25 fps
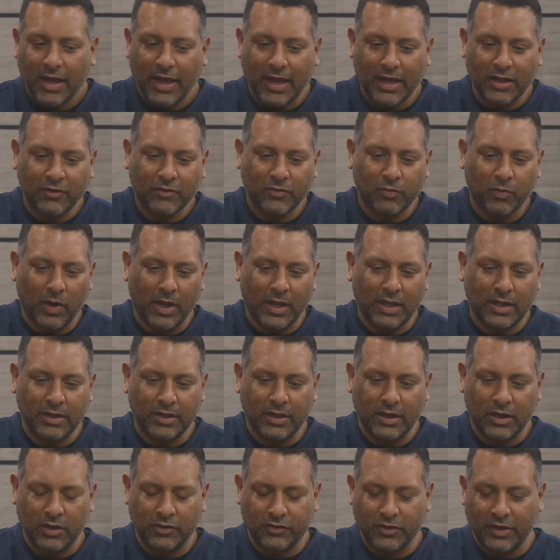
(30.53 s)
It's when
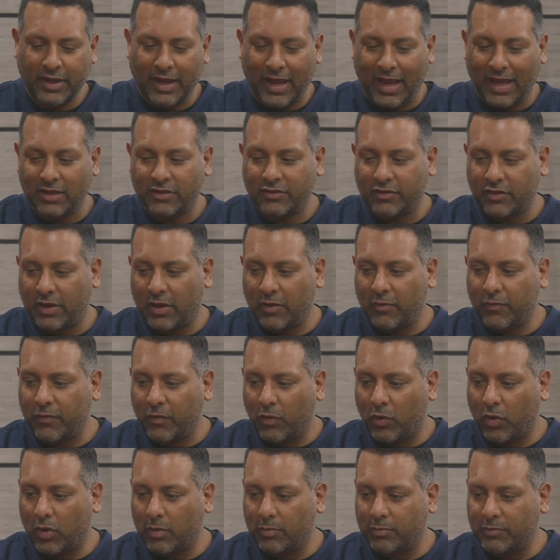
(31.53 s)
there's a cancer that
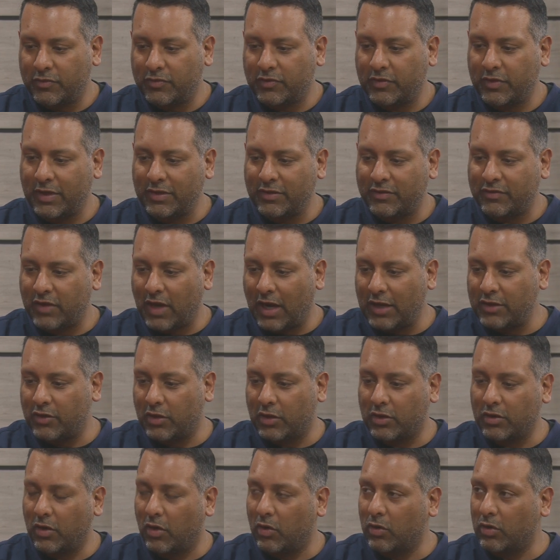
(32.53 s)
forms inside
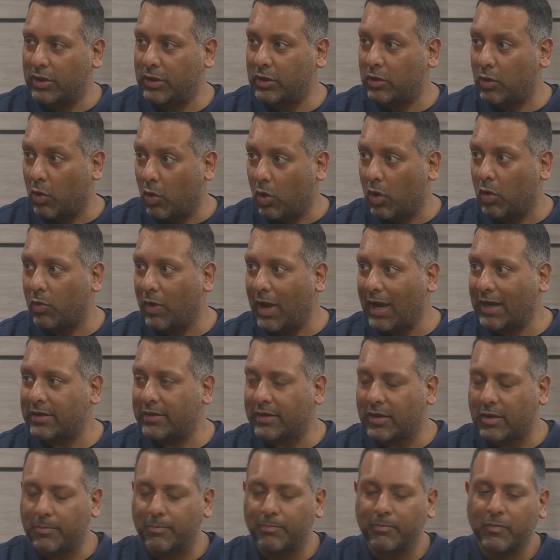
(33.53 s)
your colon or
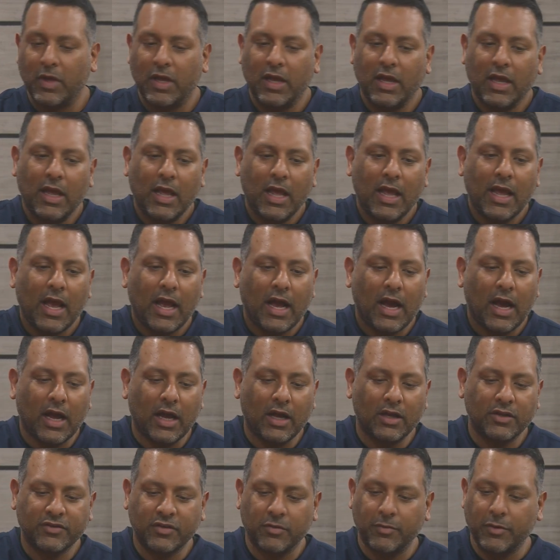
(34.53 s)
rectum.
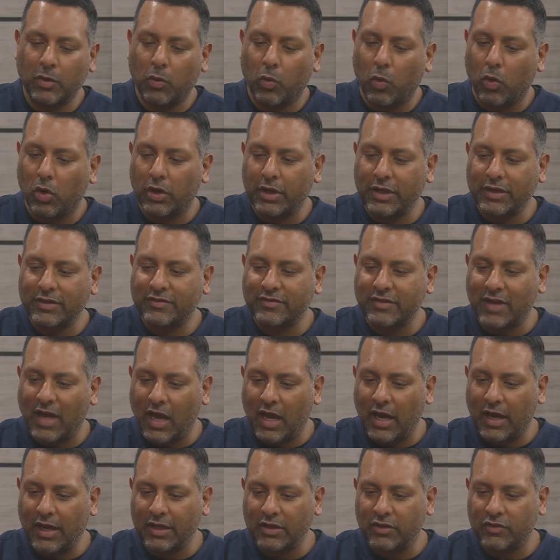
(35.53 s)
Uh, some of the warning
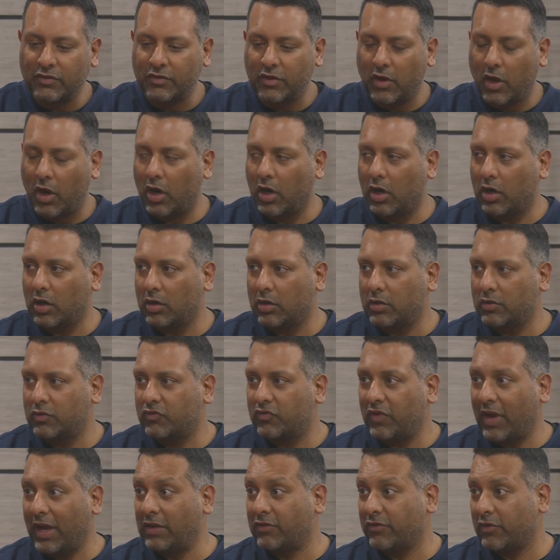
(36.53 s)
signs are
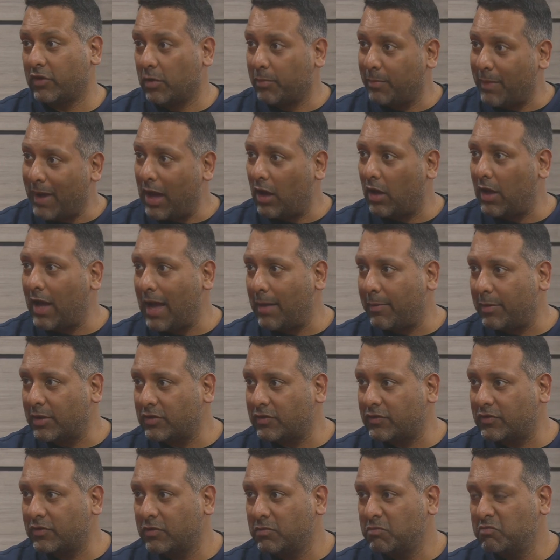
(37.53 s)
changing your bowel
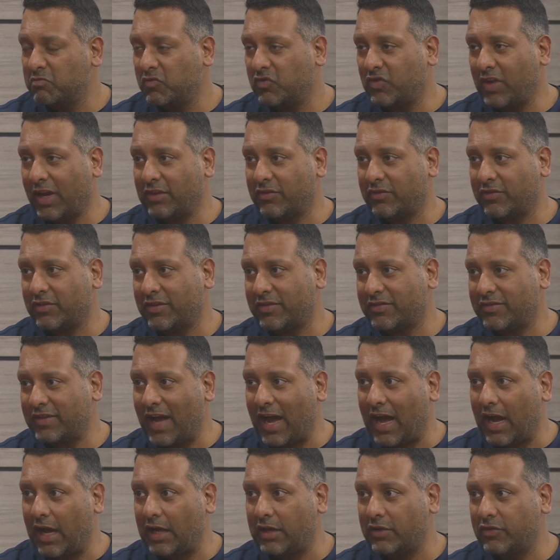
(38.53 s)
habits, changing the
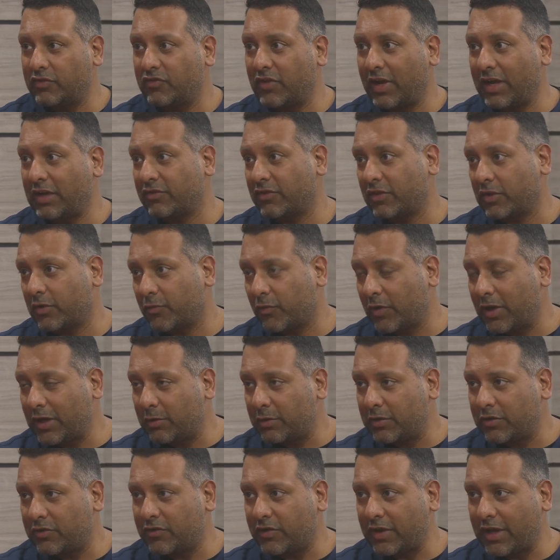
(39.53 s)
size, changing the
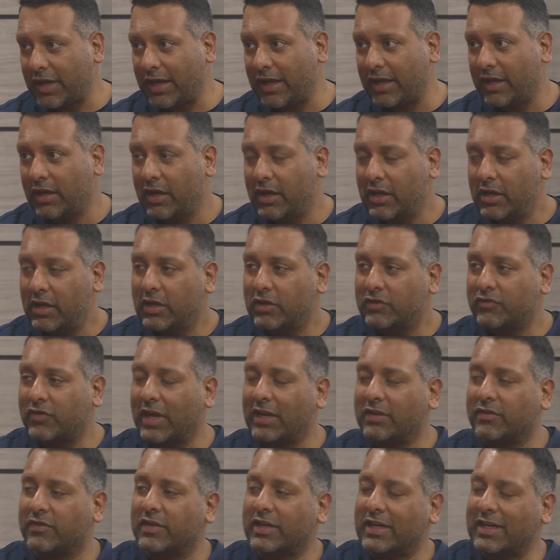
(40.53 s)
frequency,
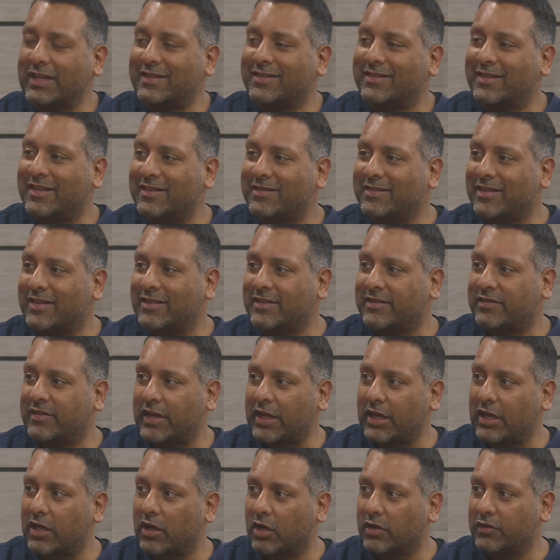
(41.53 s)
changing the
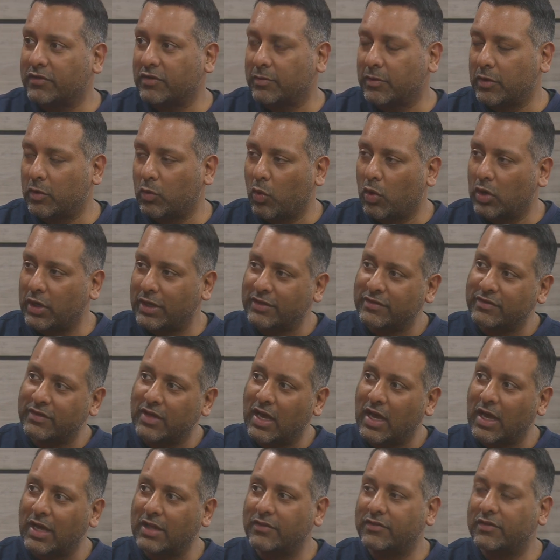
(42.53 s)
consistency are some of the warning
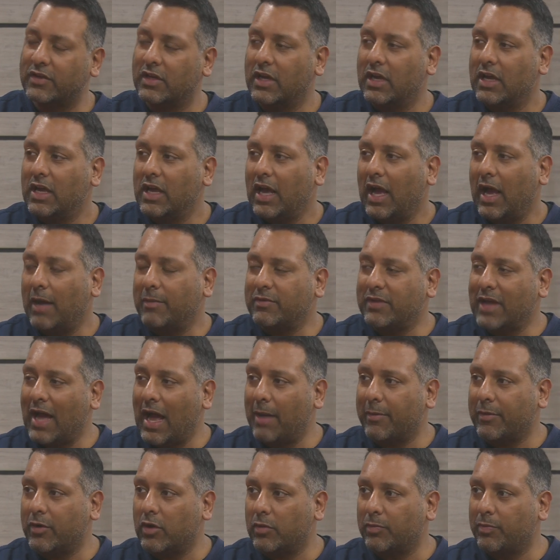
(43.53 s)
signs.
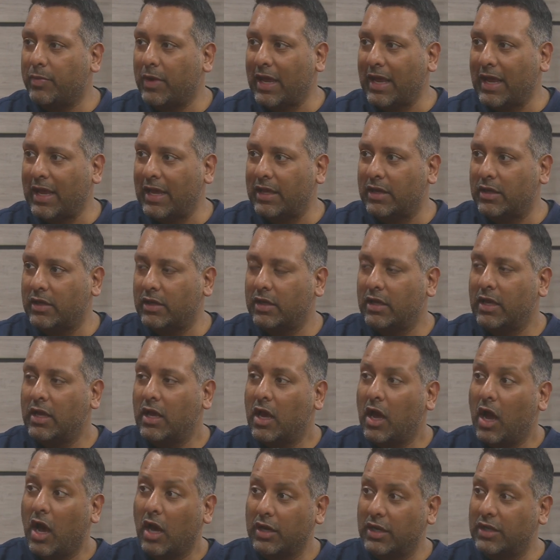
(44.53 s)
Abdominal pain,
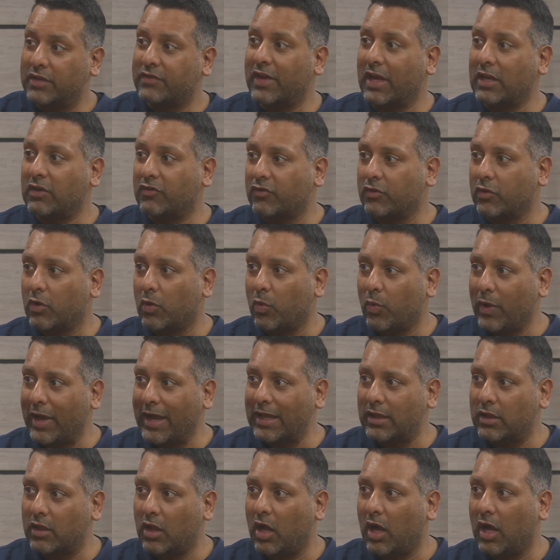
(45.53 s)
unintentional
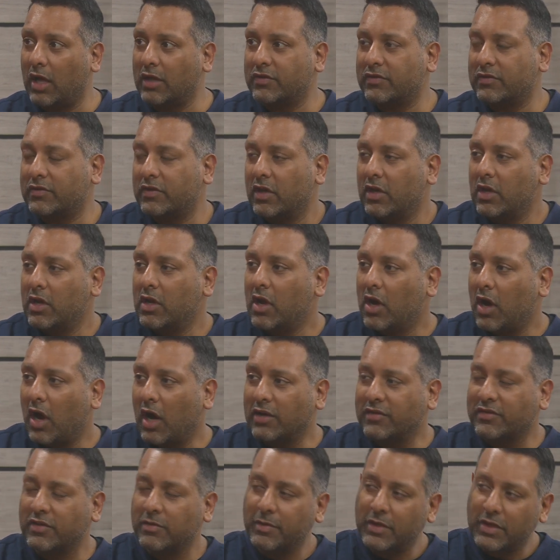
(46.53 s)
weight loss
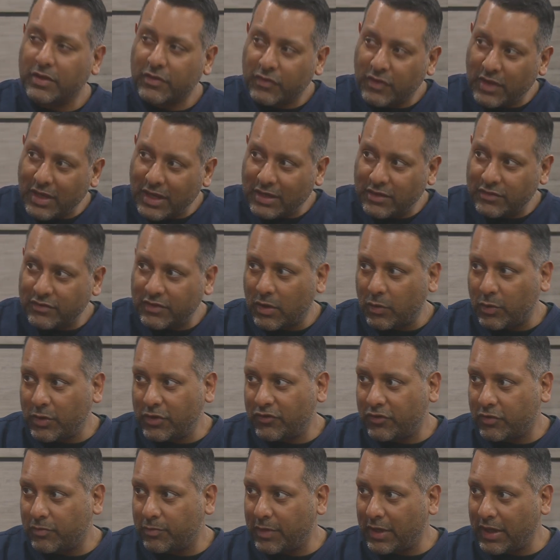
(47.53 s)
are some of the things that we
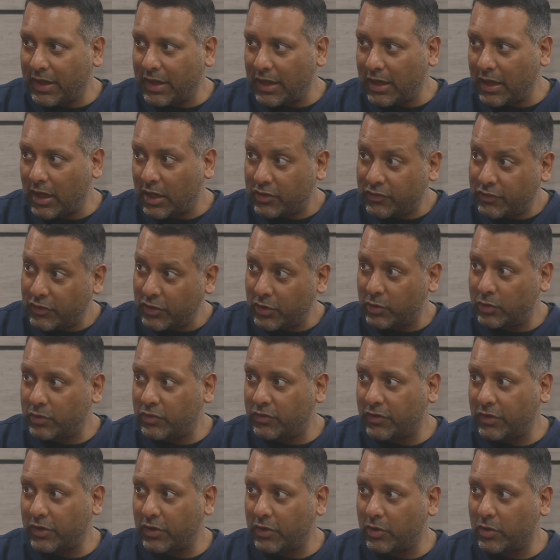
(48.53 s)
should be attuned
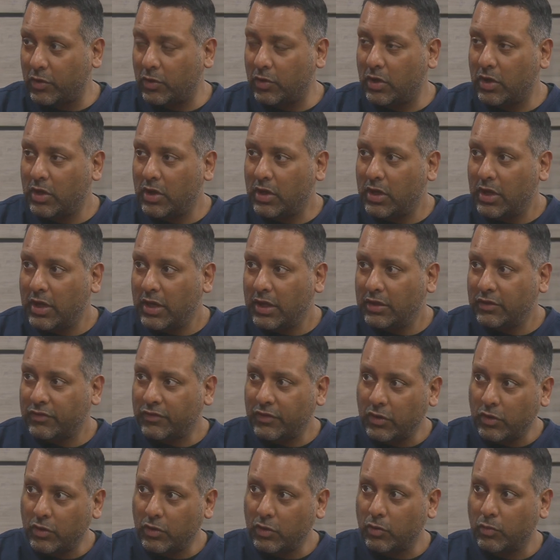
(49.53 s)
to
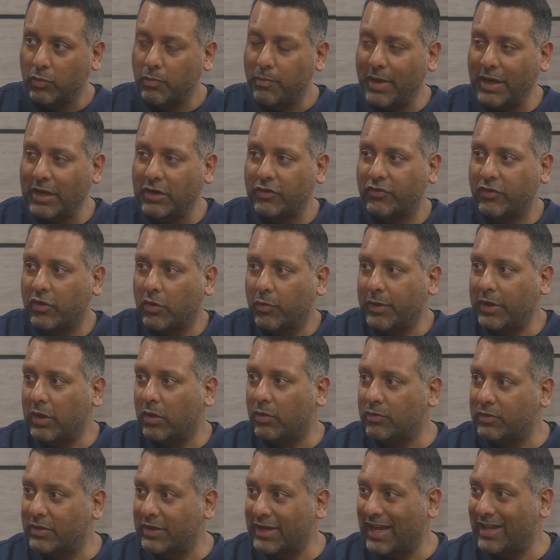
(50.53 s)
to make sure we
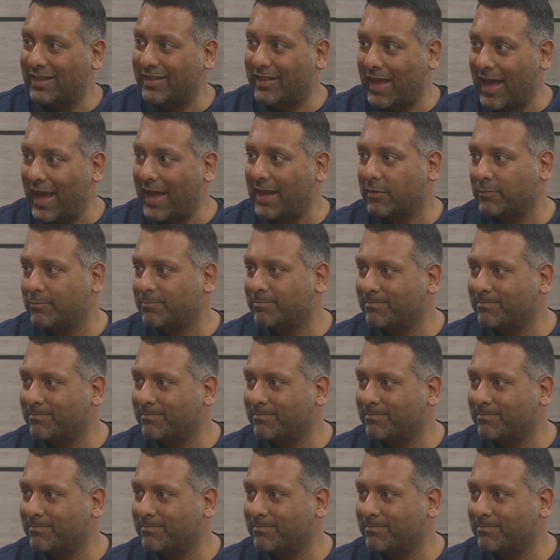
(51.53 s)
don't get that.